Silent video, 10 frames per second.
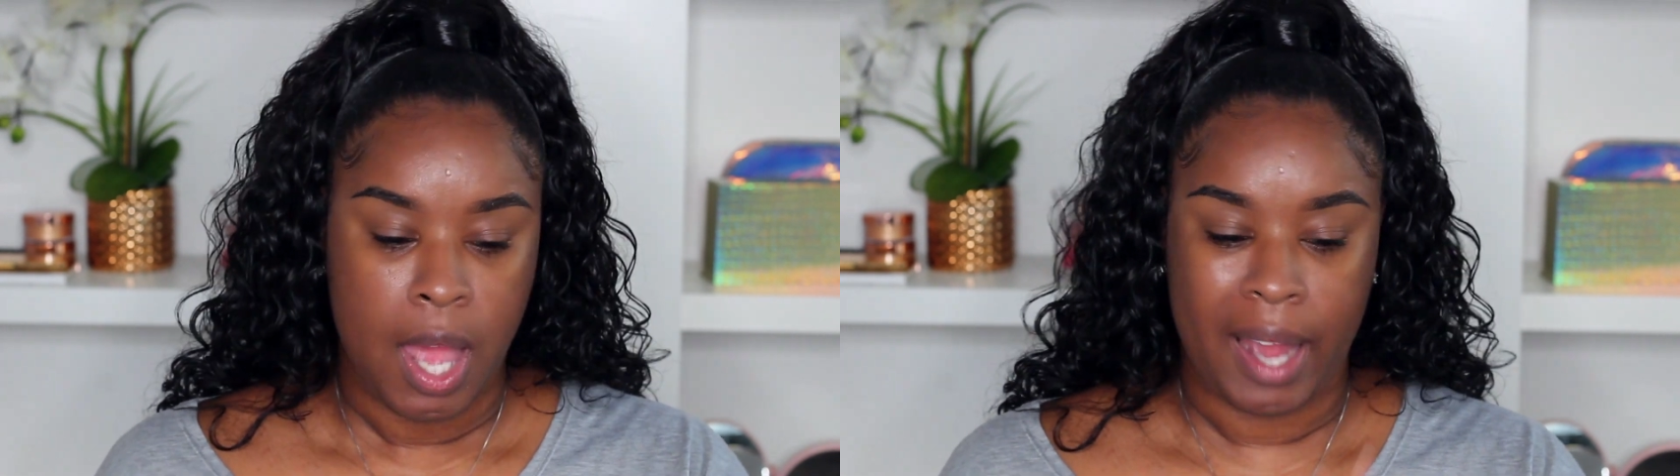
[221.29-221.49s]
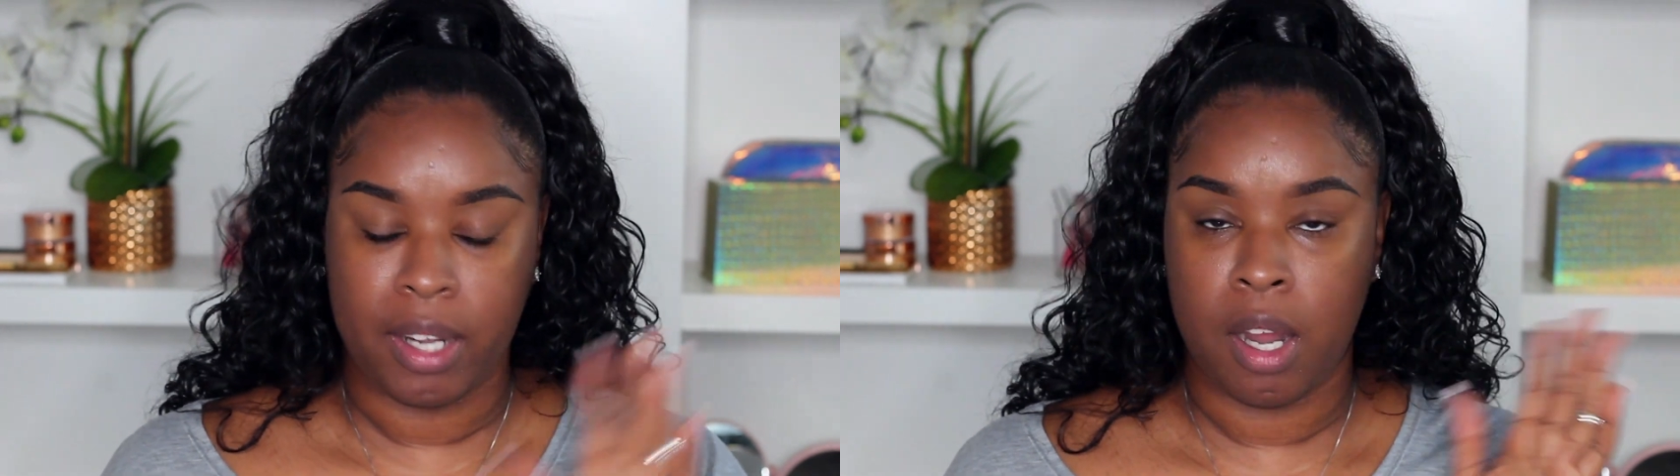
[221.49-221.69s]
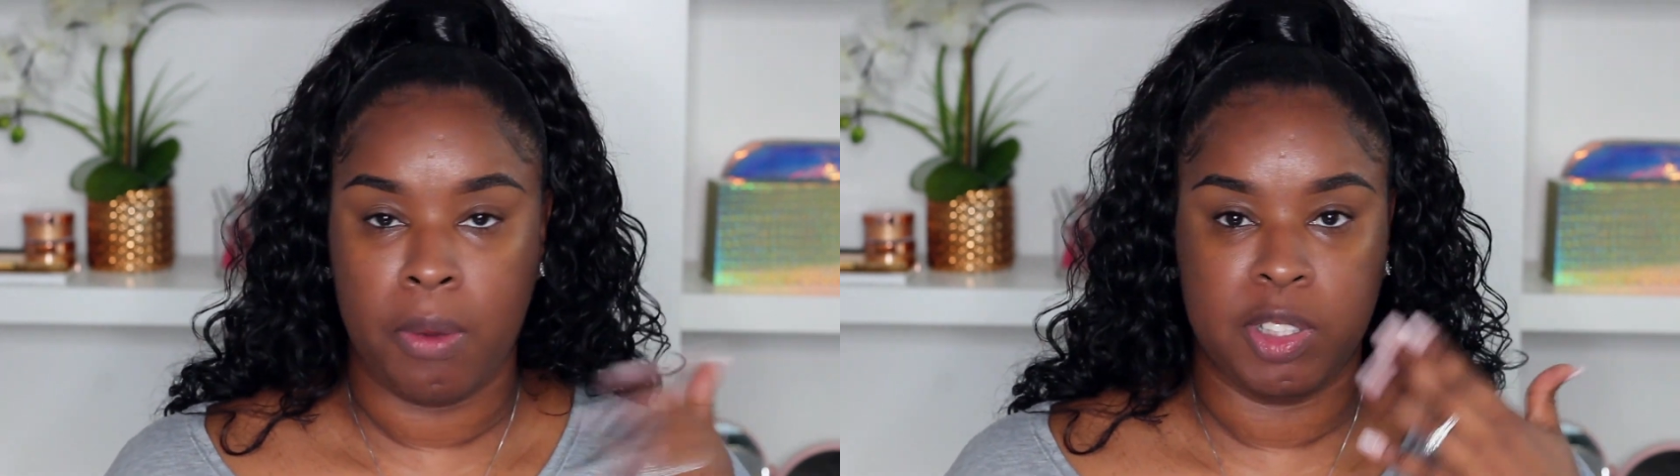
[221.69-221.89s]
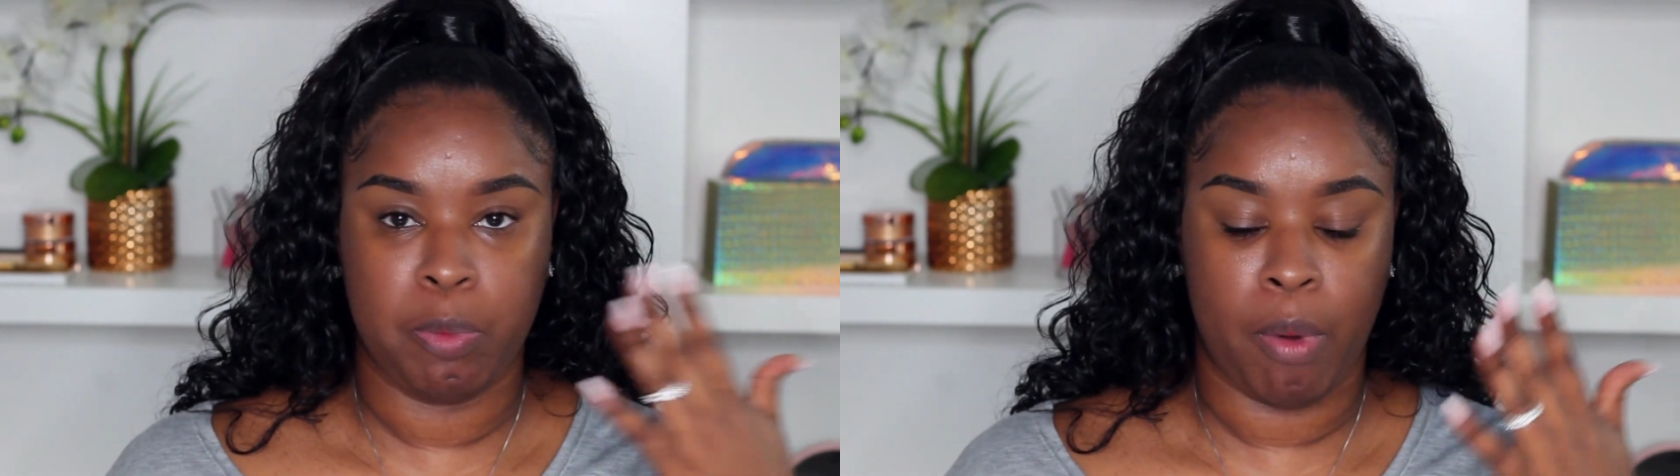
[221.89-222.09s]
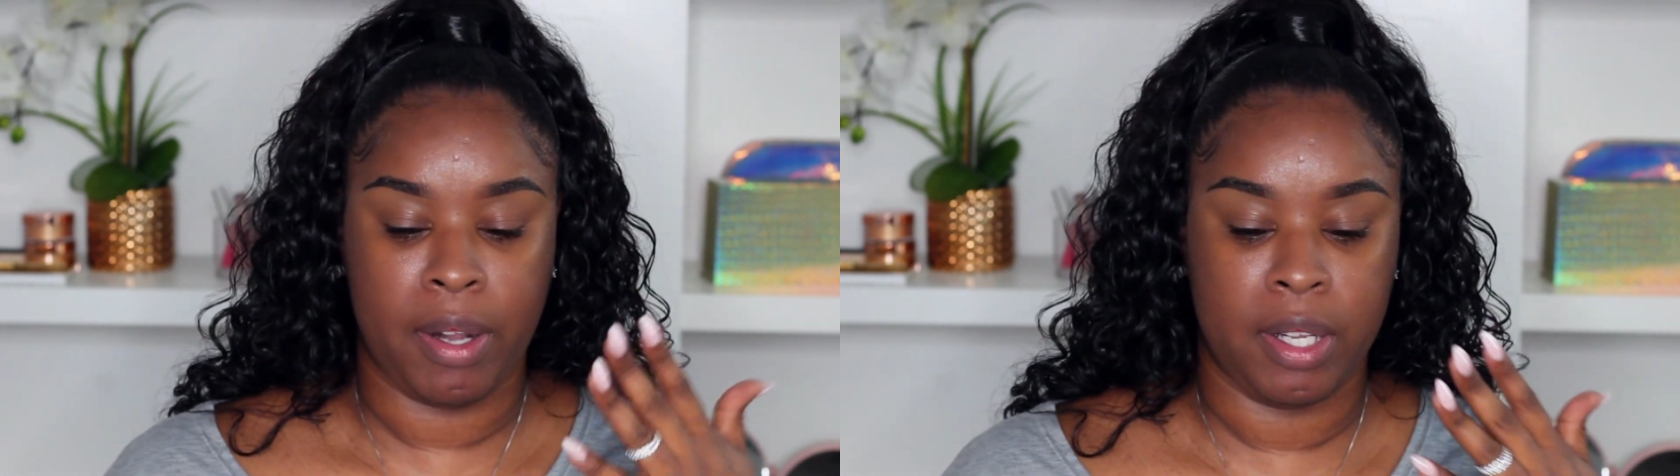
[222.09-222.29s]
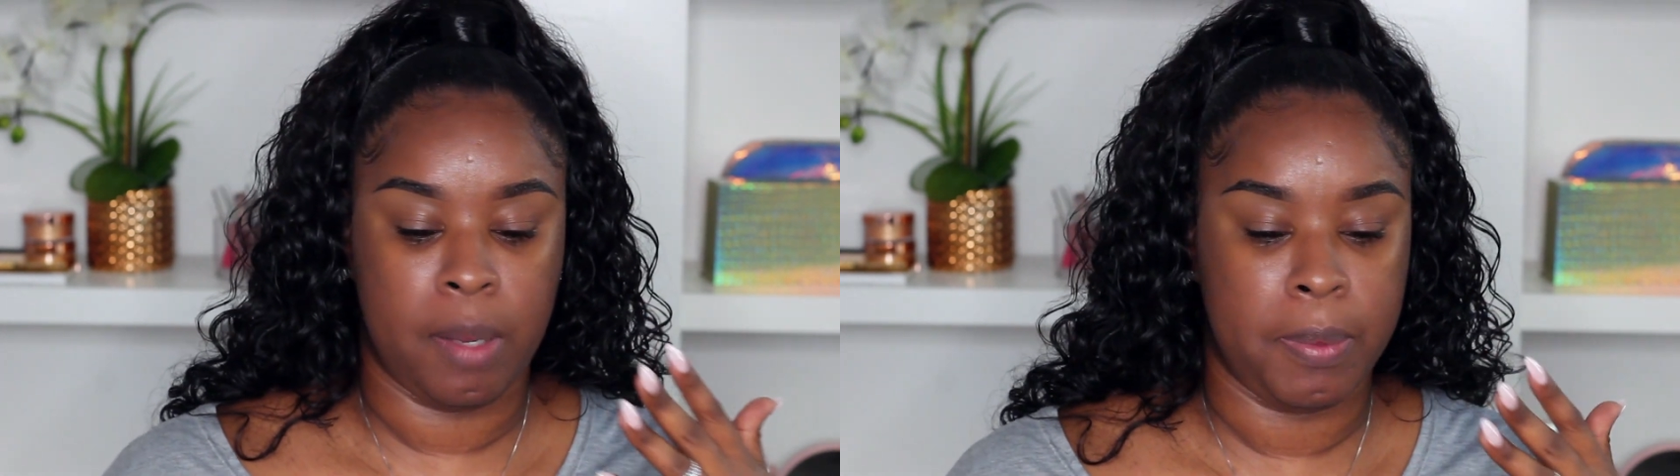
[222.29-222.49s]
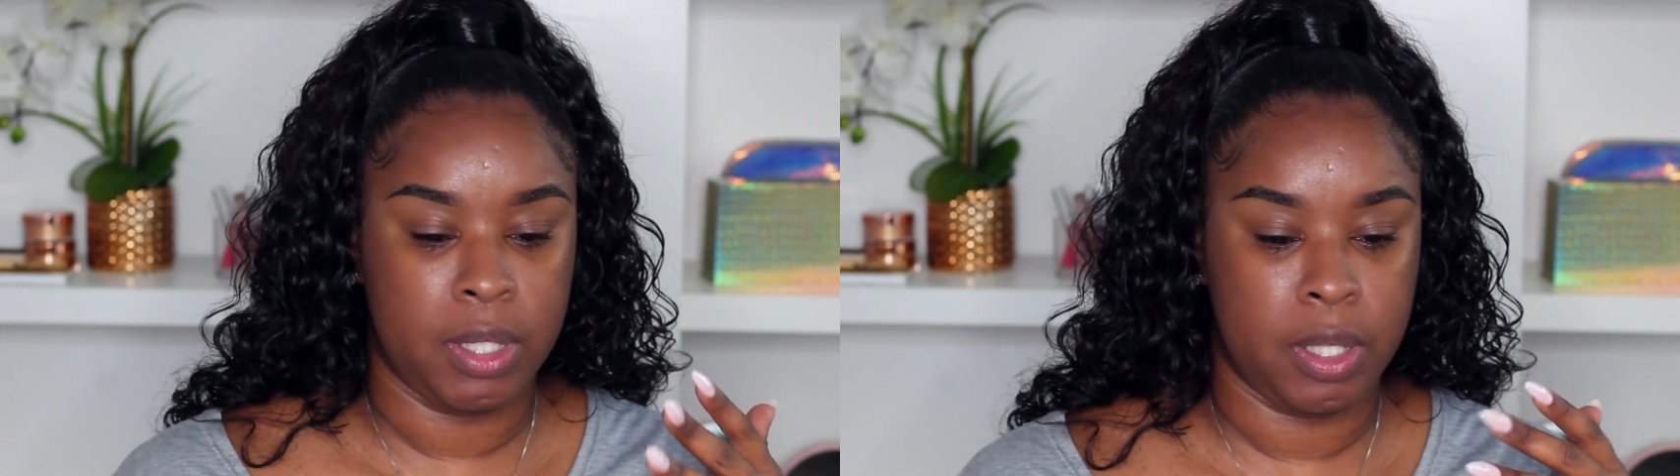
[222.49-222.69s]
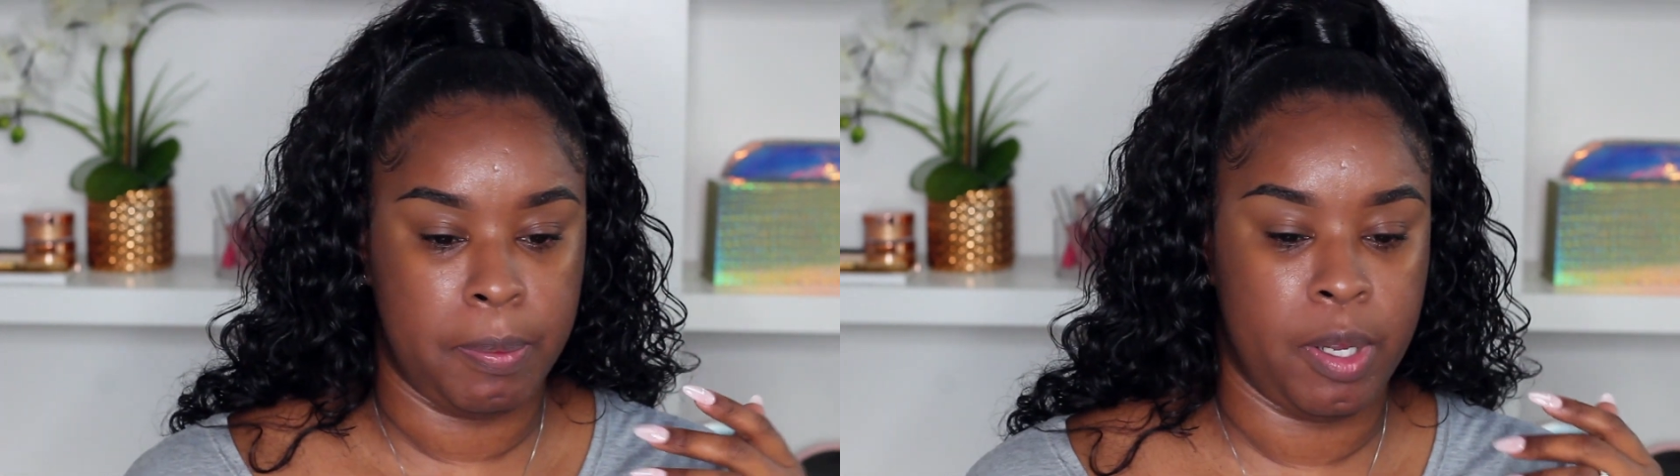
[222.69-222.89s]
I can always brighten it up a
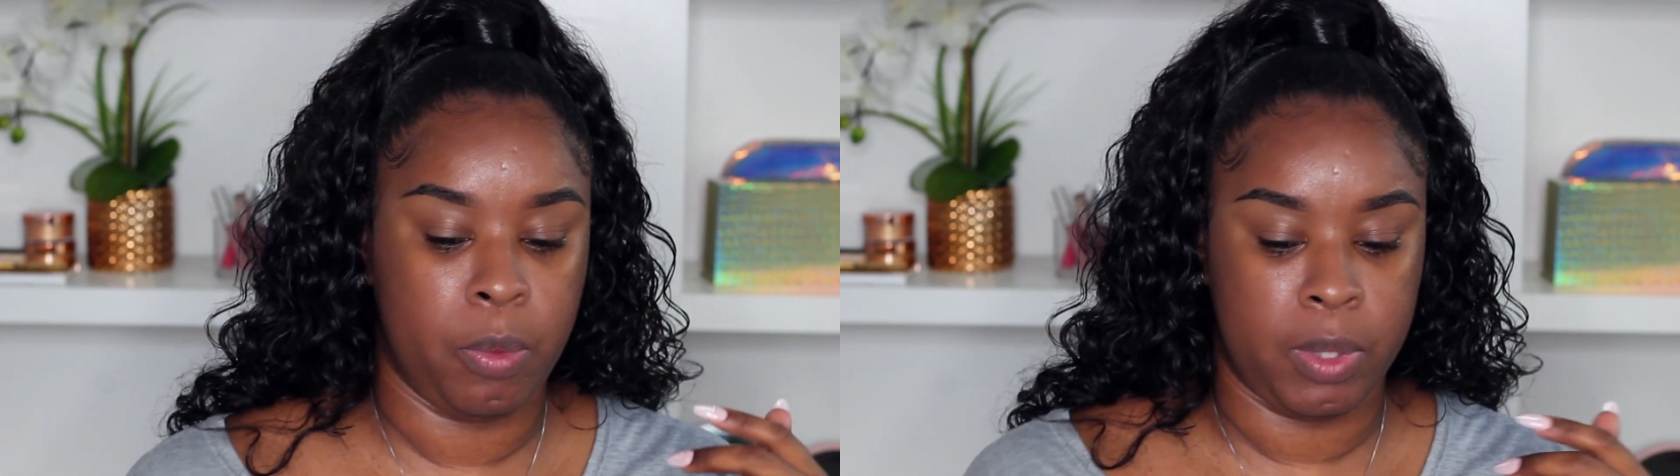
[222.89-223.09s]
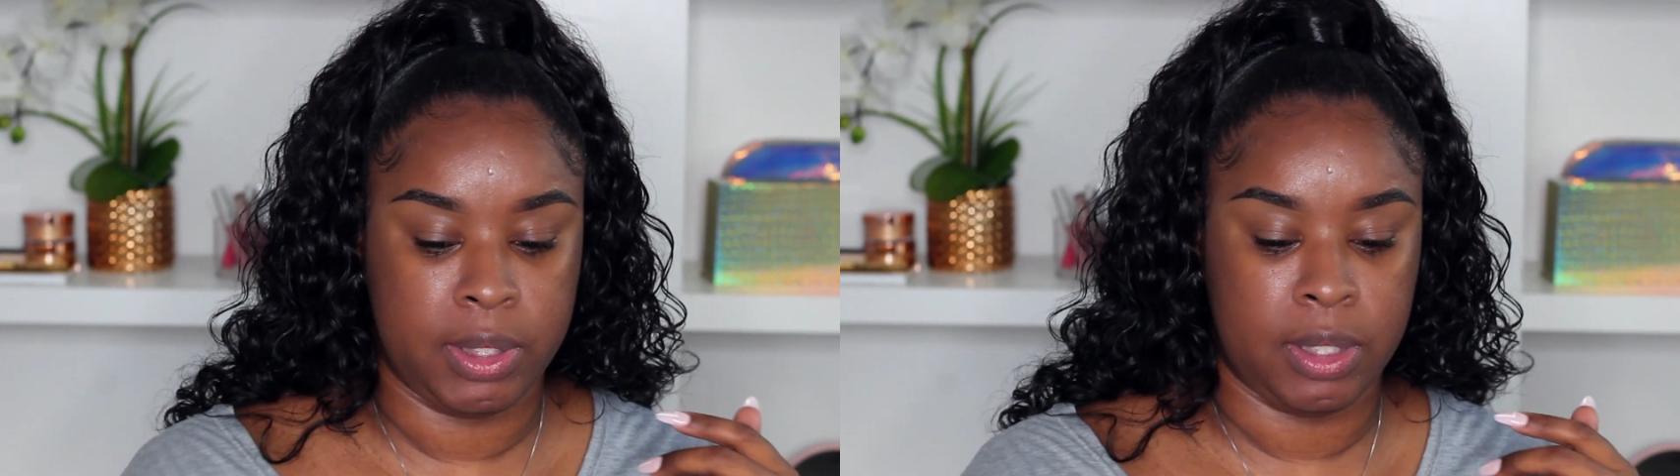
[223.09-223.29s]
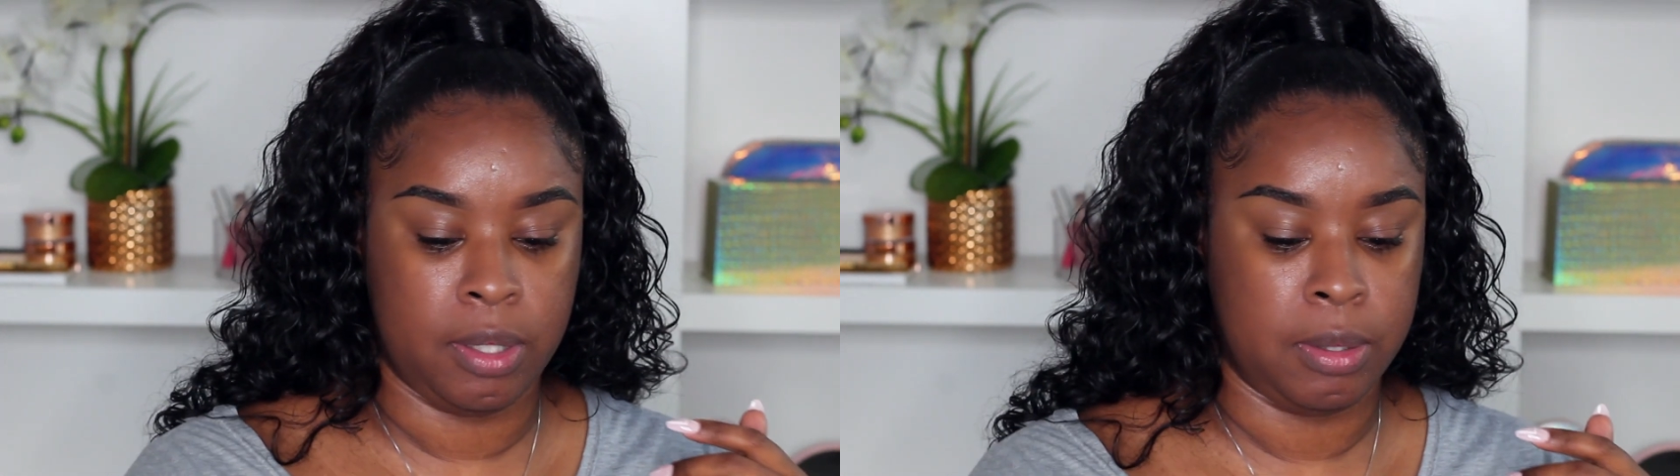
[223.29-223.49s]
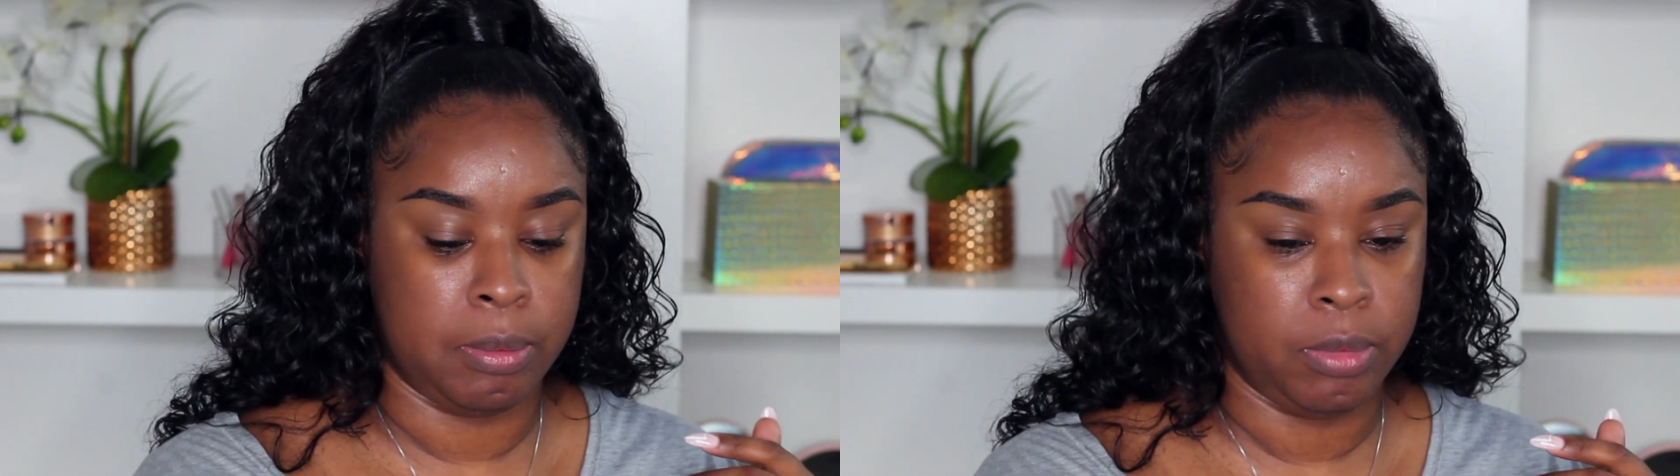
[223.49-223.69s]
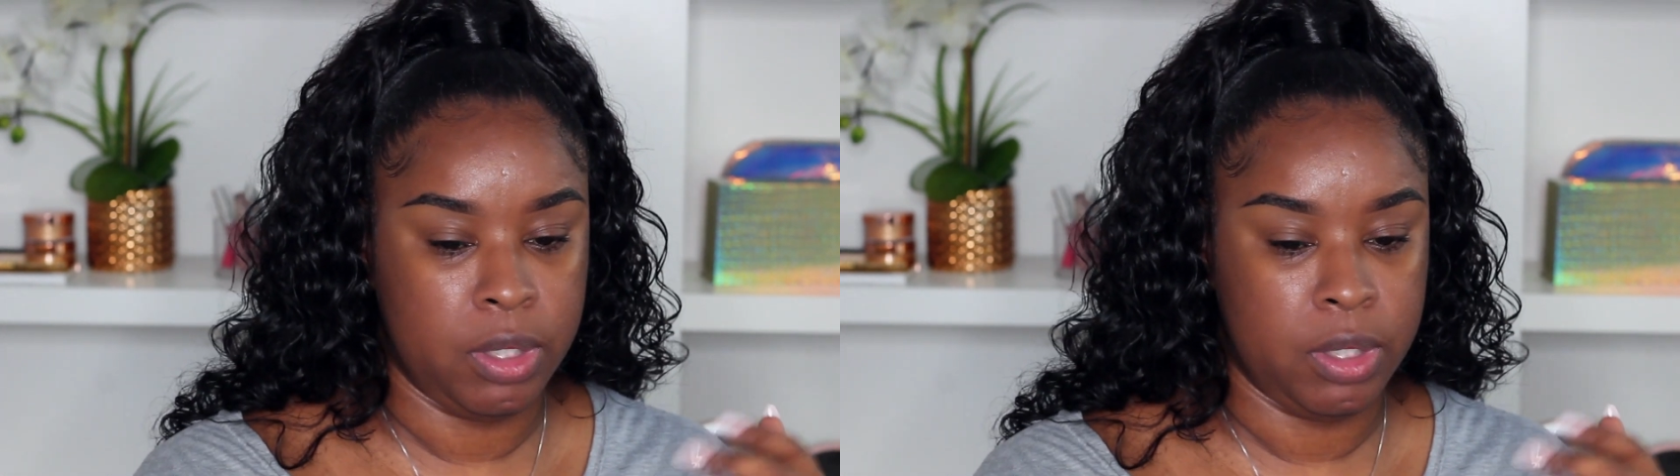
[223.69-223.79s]
little bit with some,